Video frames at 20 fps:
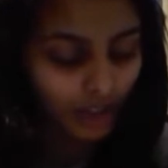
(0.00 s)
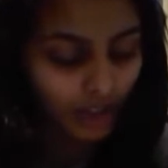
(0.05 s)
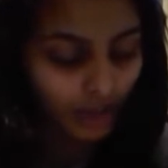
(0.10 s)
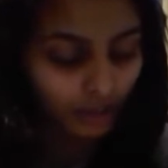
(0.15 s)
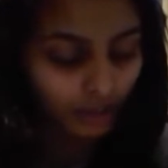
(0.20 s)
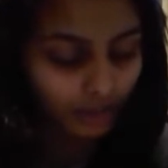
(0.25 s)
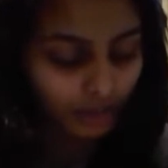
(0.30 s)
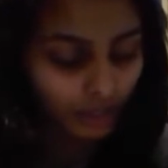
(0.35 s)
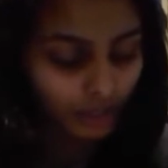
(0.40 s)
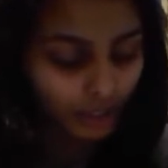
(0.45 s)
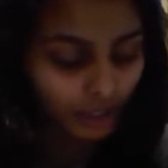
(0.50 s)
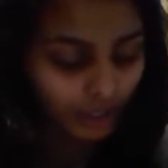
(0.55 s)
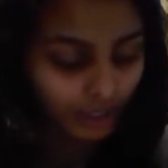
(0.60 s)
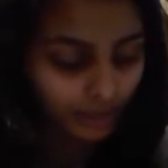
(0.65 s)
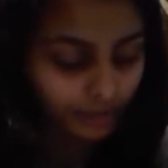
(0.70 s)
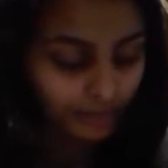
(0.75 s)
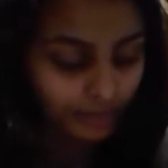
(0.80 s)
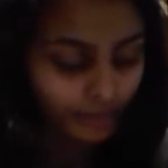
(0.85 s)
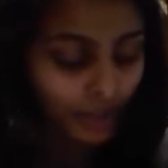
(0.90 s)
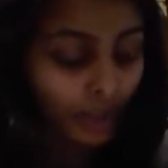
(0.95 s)

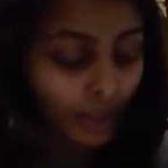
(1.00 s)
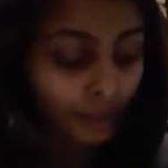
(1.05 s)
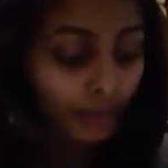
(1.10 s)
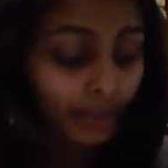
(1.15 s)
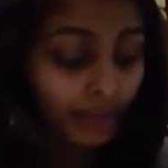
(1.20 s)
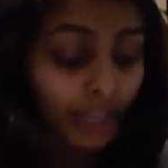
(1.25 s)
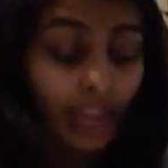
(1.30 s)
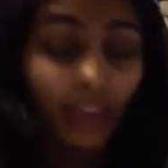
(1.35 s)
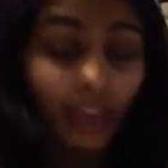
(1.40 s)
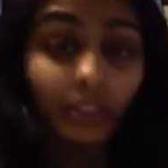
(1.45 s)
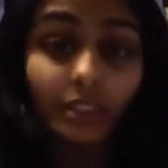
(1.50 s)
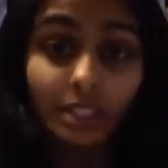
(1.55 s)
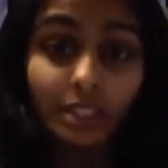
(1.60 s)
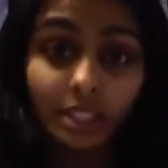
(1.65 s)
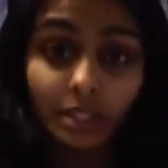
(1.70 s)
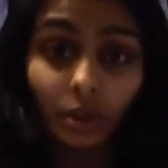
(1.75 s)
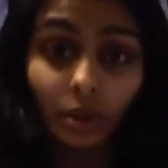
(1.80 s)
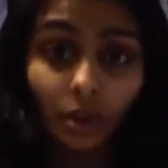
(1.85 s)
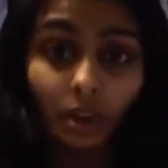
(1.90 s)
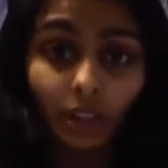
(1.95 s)
mg. But again,
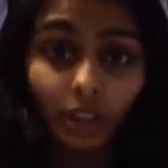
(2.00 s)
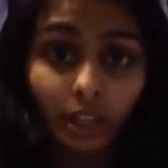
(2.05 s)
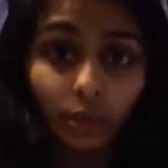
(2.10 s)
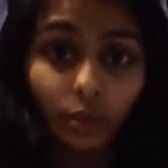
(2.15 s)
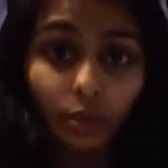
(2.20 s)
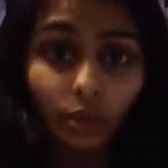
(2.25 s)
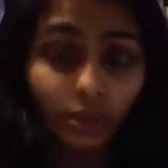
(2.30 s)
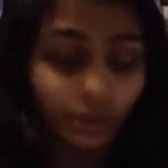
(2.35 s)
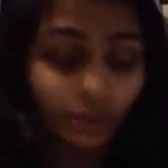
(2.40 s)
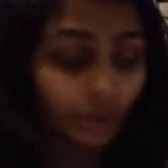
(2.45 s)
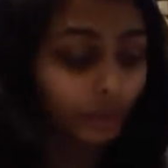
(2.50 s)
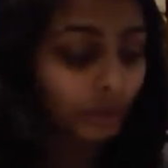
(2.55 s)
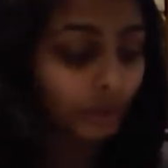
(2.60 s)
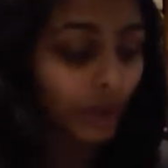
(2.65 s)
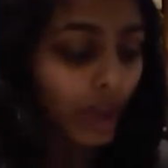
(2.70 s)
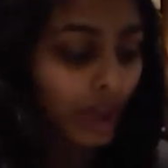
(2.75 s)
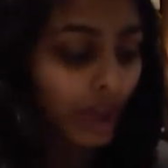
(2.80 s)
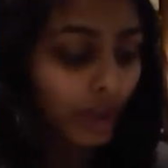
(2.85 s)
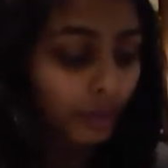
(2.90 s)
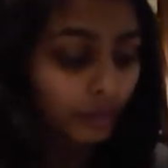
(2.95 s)
this is all equal
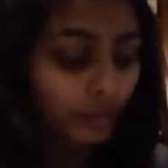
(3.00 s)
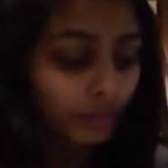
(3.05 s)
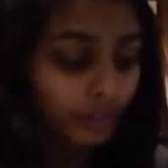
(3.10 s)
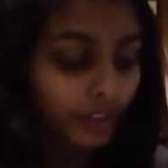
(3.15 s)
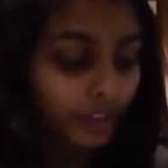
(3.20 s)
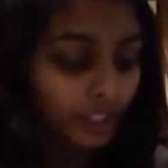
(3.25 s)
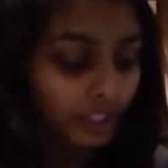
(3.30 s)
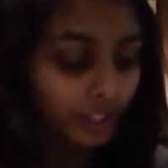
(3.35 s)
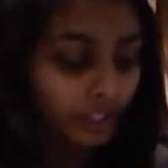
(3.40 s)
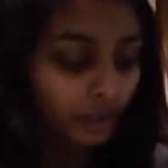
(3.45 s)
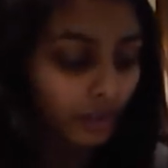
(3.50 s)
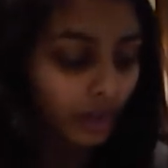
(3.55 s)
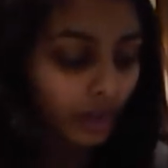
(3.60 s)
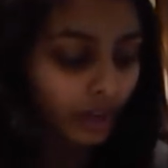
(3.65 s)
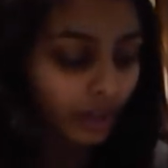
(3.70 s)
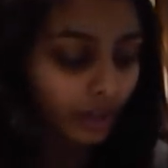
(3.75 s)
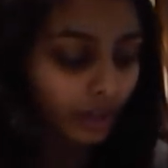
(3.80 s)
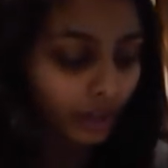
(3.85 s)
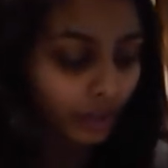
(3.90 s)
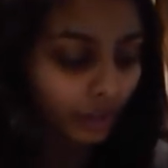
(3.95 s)
to mv
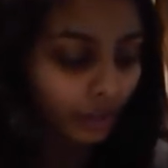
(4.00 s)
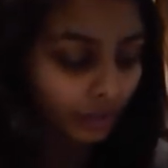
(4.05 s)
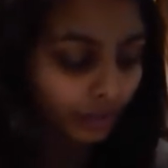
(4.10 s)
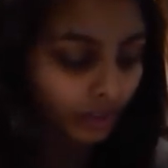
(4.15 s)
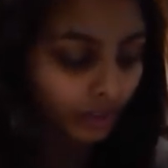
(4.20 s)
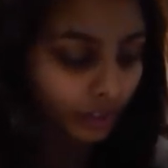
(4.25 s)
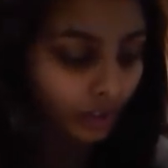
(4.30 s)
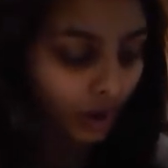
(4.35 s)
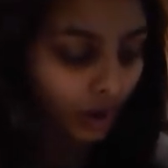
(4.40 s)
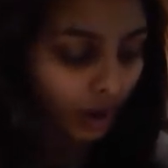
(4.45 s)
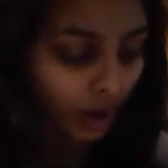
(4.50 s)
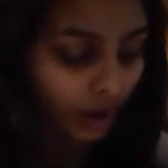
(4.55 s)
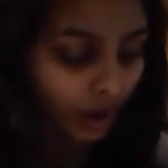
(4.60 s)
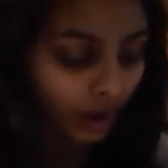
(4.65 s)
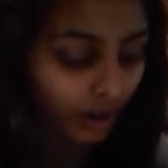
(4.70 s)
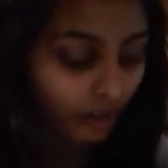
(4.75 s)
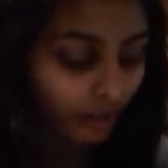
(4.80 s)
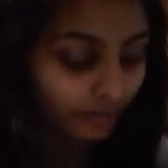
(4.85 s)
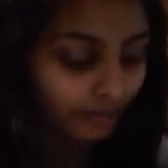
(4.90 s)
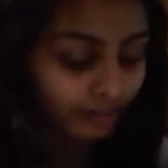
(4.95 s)
squared over
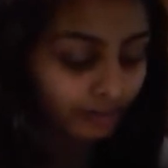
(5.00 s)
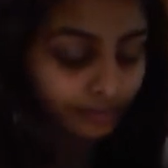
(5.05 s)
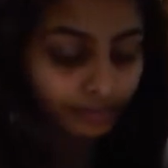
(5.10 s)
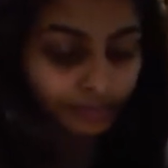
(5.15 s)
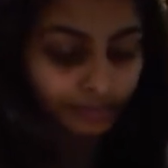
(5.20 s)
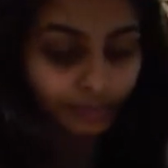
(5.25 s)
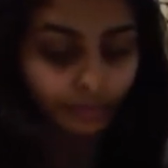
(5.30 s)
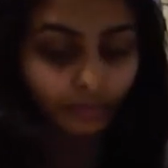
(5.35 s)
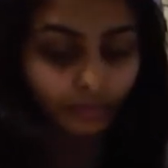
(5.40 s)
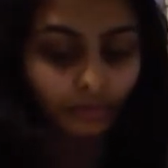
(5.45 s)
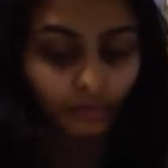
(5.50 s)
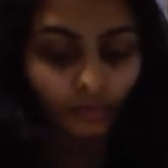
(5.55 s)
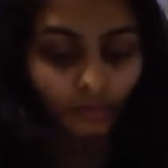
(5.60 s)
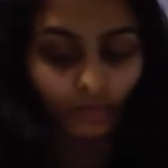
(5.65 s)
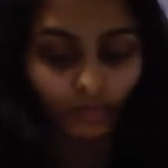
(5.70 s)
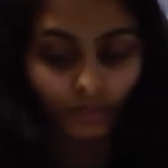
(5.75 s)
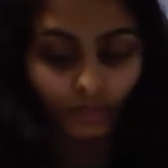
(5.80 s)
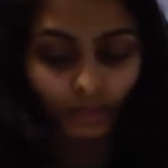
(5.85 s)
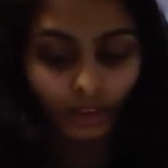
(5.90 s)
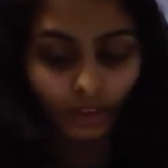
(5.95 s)
r.
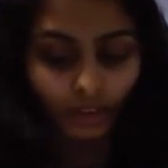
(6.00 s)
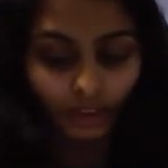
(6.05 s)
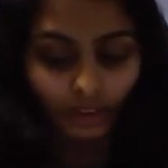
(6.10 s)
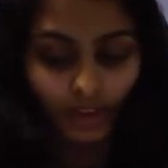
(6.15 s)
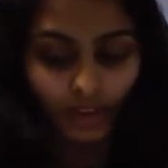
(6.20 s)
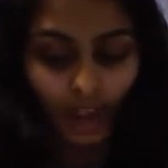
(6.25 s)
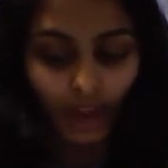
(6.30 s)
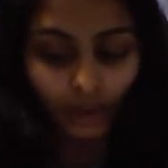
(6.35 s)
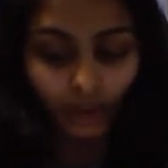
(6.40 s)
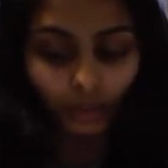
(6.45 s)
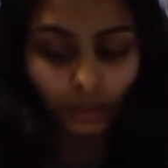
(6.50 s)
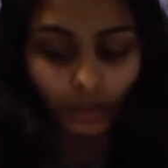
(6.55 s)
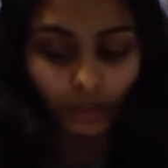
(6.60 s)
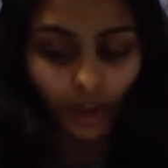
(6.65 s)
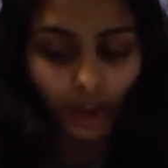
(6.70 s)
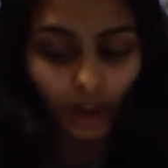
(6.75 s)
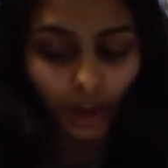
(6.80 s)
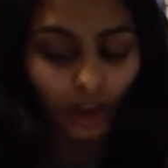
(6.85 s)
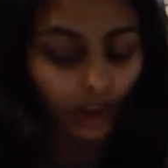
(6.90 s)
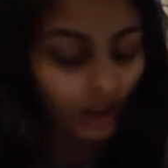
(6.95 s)
Now,
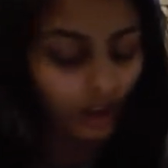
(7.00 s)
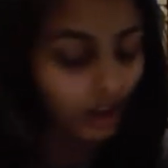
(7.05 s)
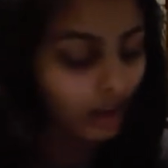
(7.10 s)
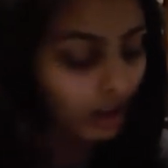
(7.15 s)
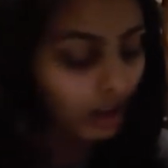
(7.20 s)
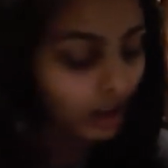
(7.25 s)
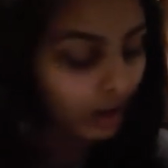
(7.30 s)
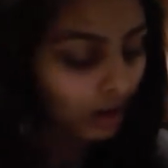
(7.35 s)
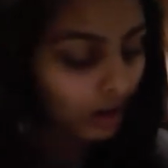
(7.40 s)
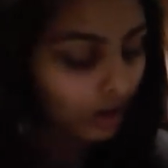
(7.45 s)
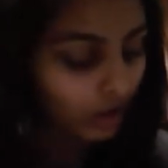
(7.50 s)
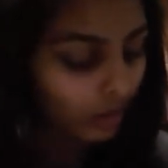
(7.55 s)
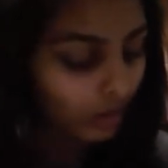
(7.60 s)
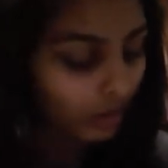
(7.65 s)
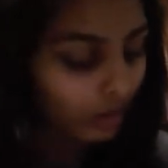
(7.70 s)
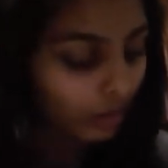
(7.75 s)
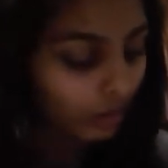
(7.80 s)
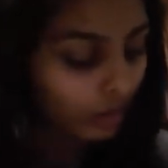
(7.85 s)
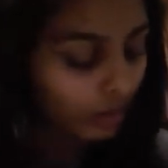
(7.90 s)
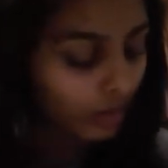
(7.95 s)

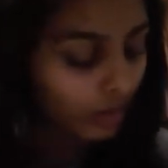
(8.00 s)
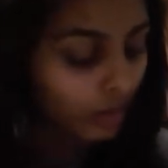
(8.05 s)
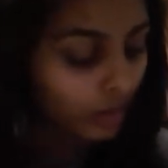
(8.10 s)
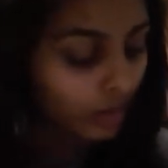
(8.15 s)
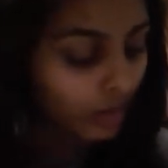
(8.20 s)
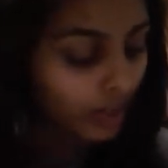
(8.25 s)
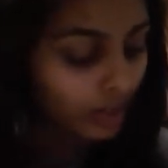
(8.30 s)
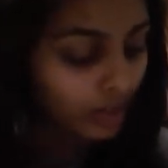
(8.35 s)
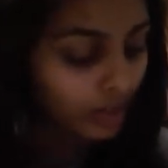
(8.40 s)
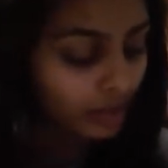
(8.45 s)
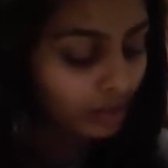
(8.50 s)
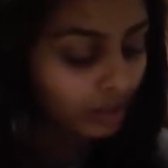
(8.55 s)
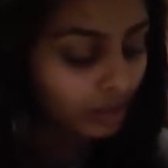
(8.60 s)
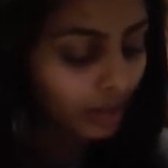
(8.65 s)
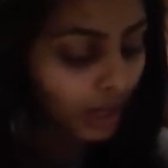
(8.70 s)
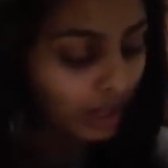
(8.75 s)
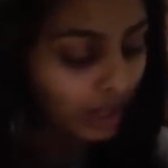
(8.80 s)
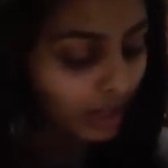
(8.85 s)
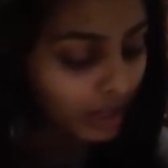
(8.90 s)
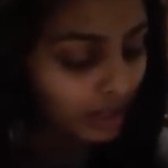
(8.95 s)
what we
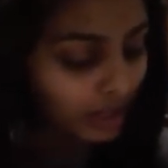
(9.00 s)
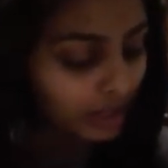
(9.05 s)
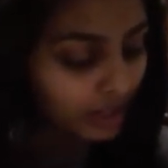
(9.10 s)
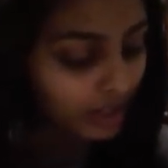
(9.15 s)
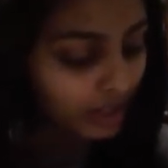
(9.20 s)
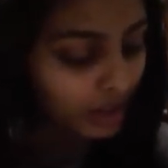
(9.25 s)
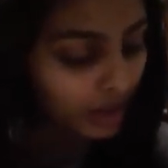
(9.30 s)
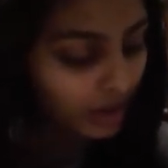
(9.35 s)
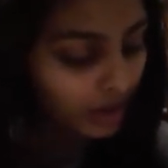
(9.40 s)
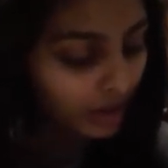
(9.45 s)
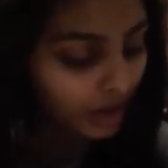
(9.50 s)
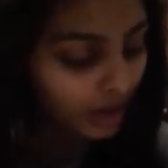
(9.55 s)
do is,